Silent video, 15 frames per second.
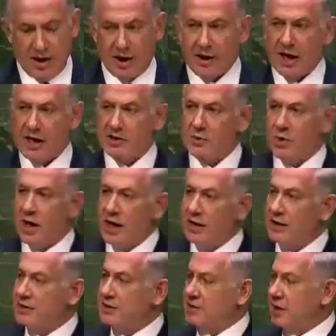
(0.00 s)
And that's why
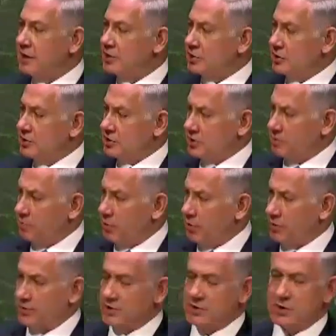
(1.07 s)
its
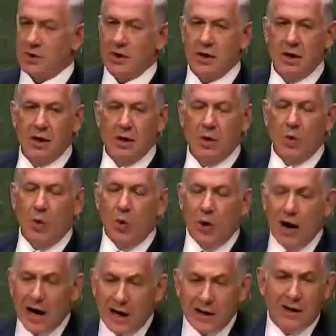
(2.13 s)
supporters
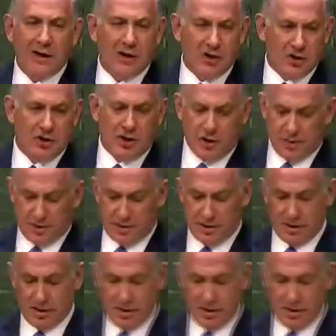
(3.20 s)
wildly cheered